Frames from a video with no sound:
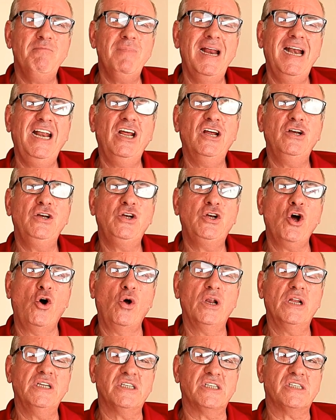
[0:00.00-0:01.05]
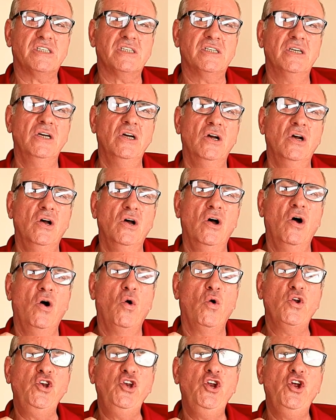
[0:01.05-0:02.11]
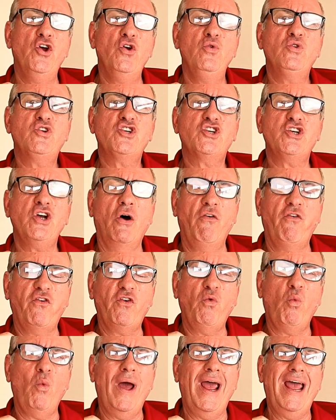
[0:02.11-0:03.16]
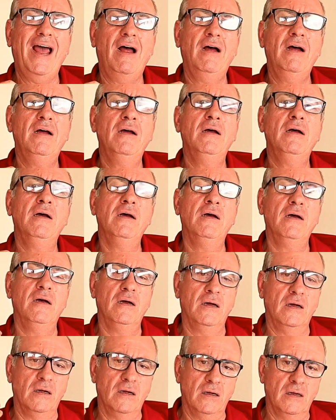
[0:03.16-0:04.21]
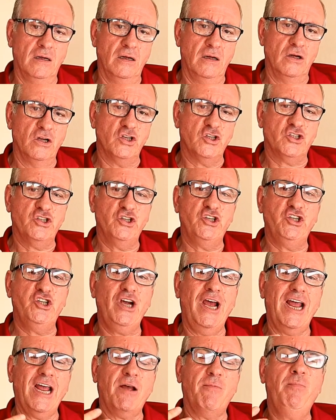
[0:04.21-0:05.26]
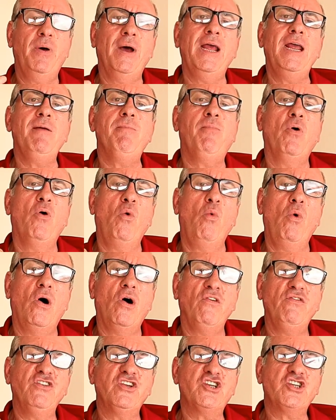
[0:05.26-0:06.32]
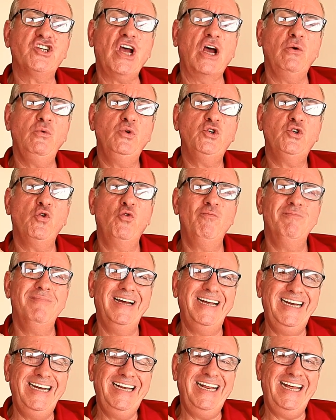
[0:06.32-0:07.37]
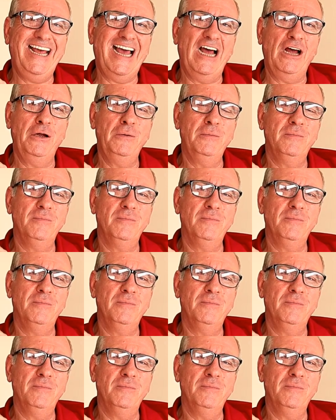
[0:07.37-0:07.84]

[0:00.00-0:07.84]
million on new software to check people on social media.